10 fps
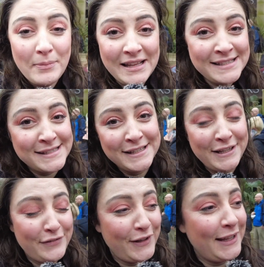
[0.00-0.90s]
instantly
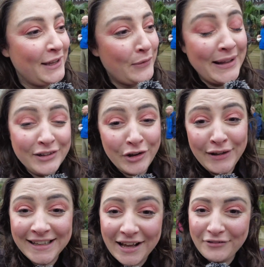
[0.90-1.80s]
feeling quite
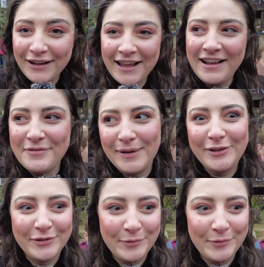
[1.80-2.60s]
jolly now, and I can't imagine